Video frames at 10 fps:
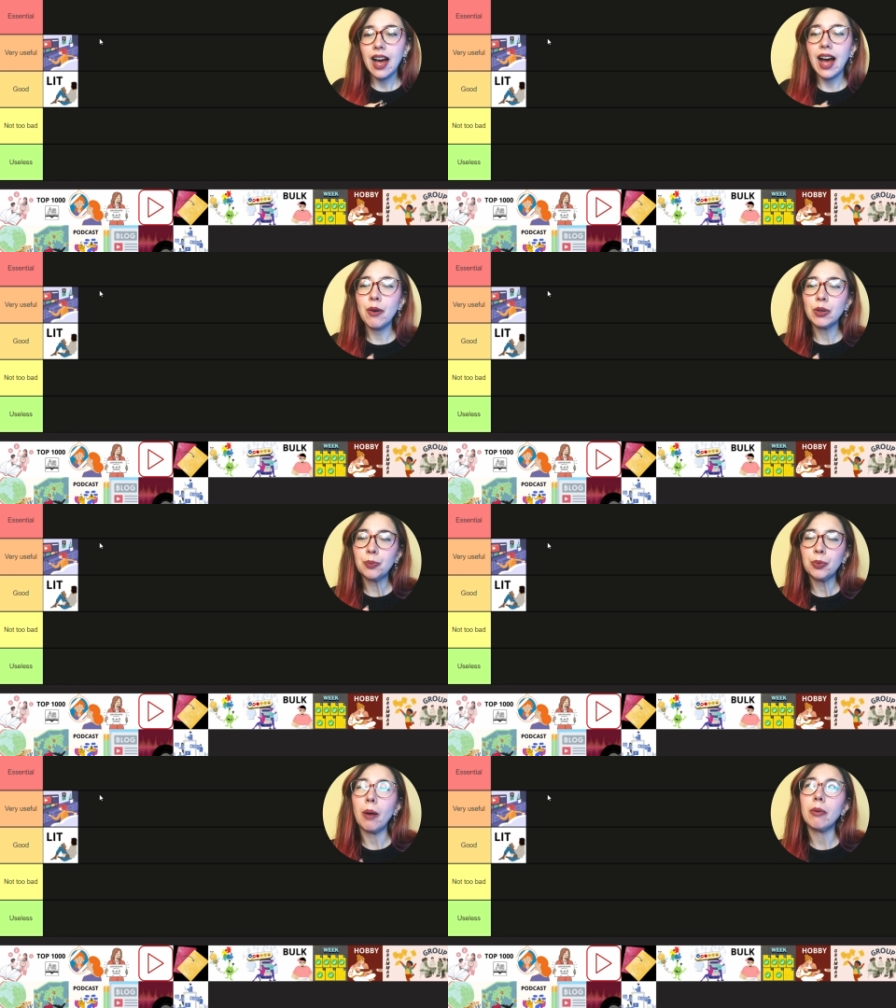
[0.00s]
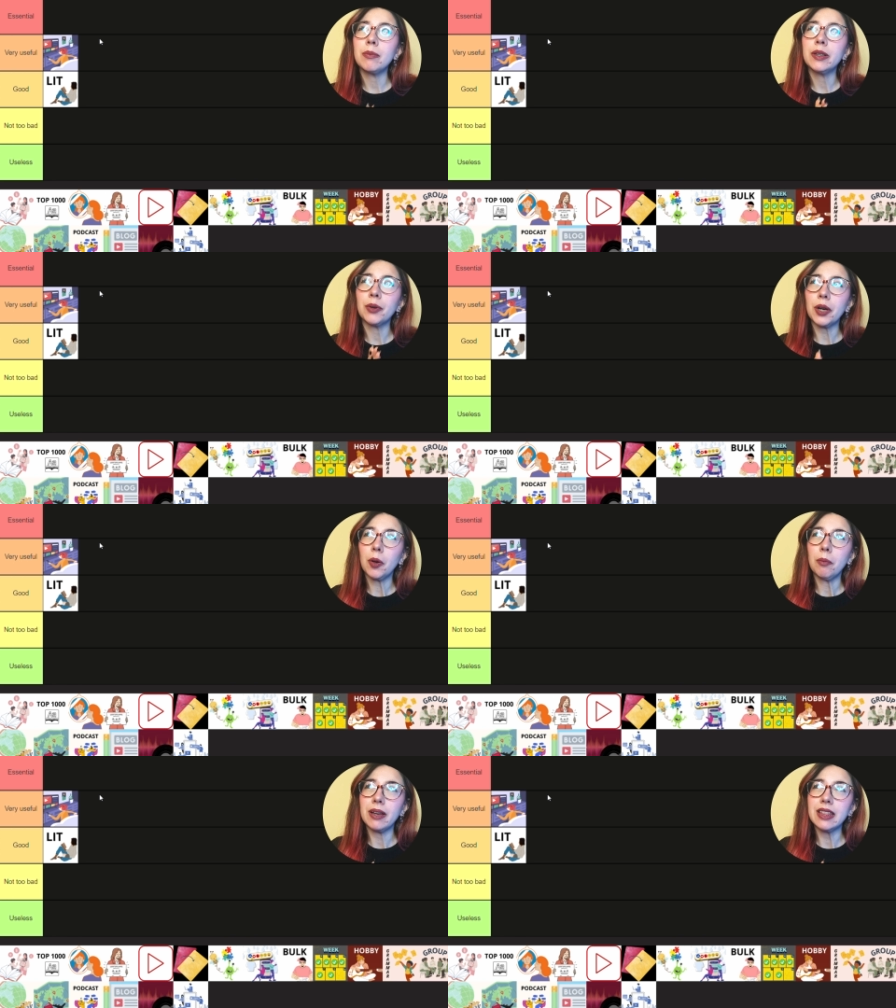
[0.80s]
I would probably
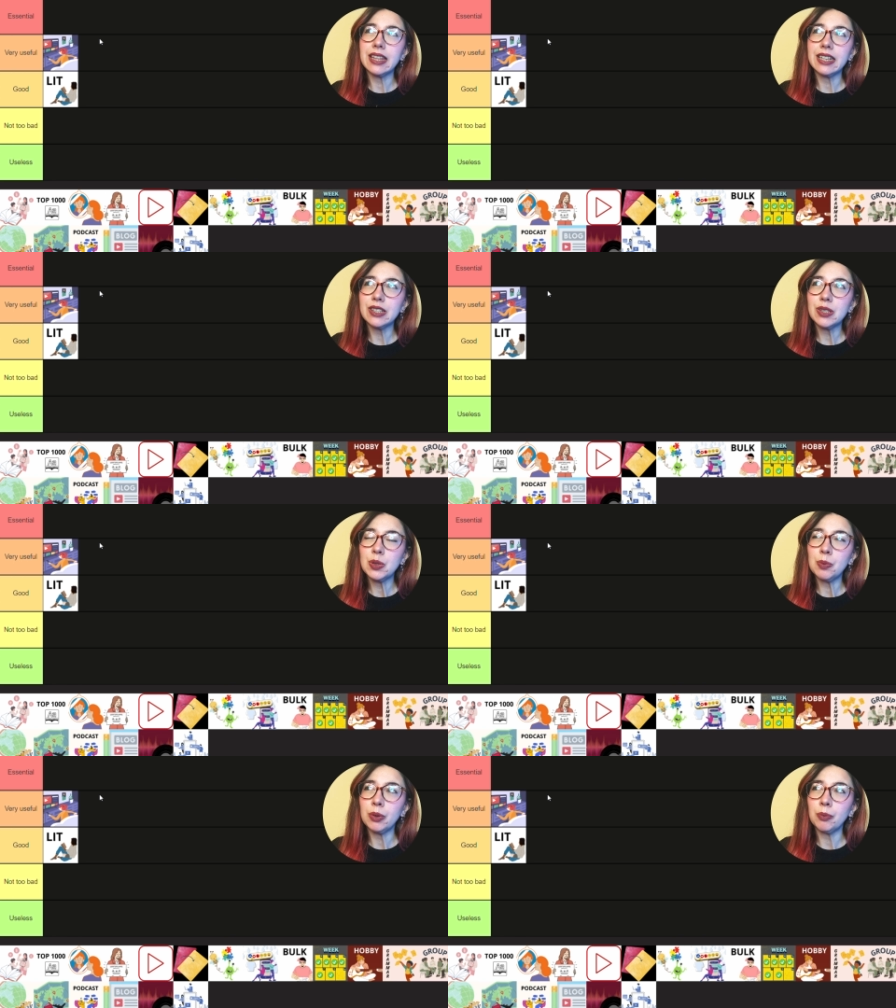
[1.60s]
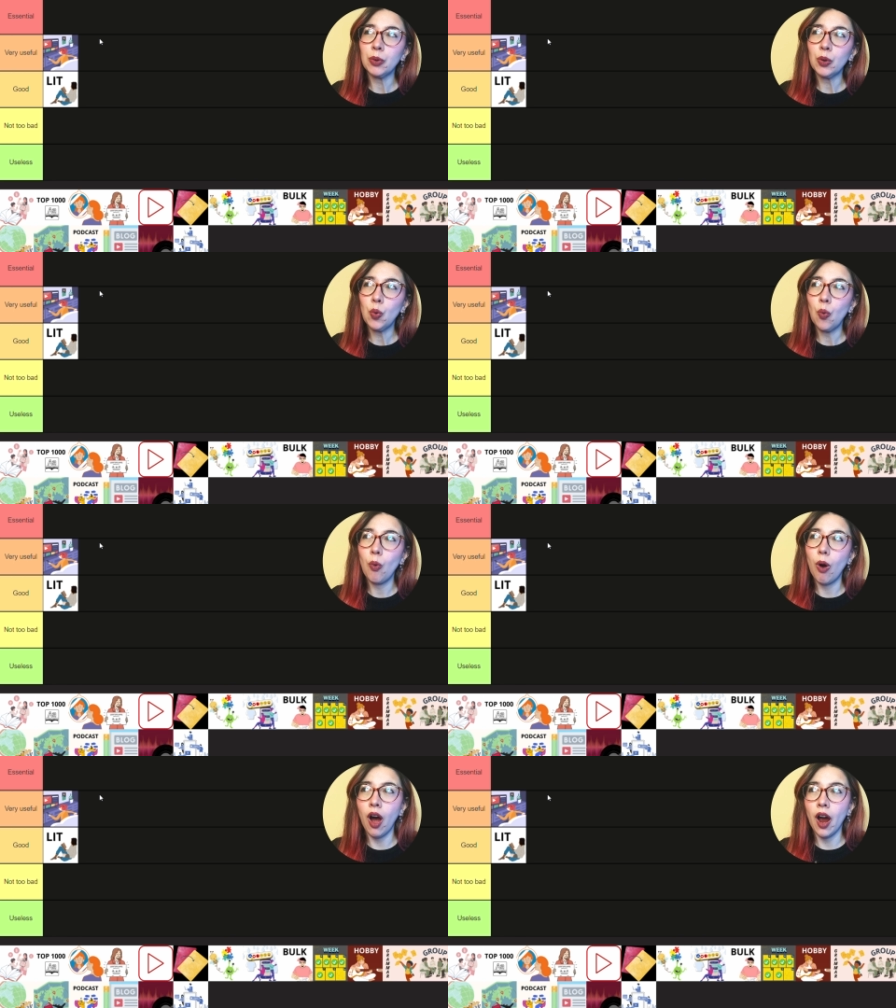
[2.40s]
recommend this to people
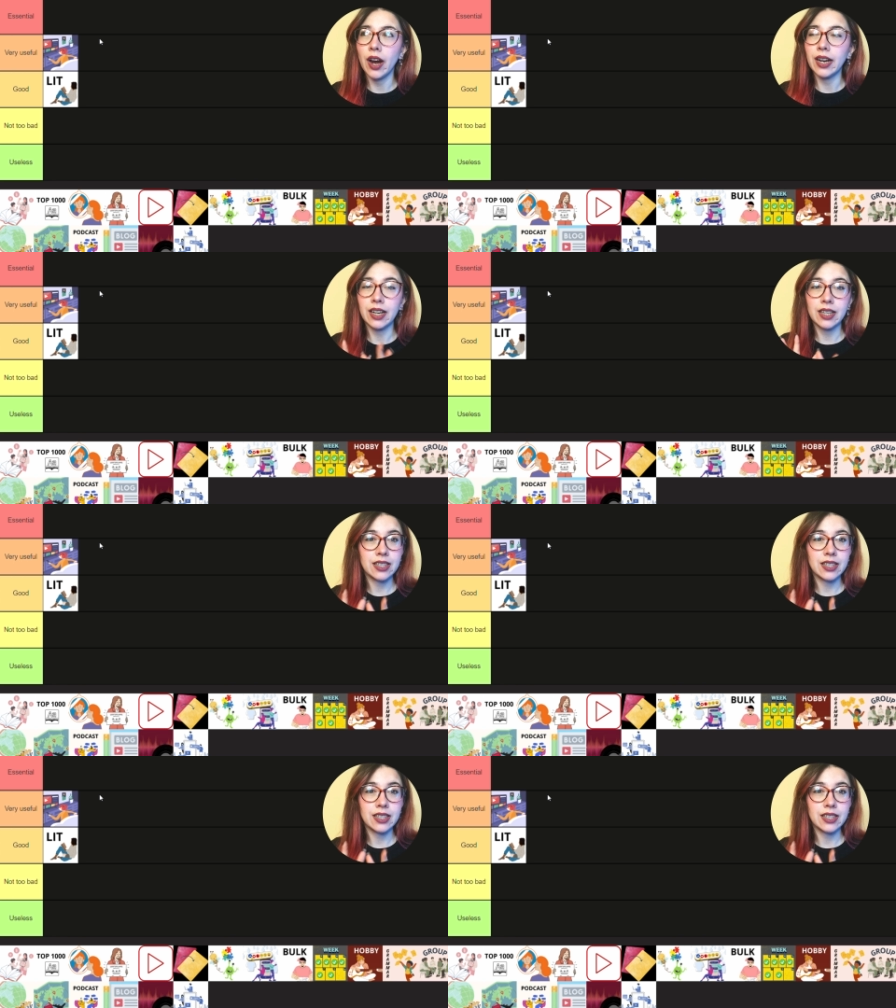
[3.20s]
who are in an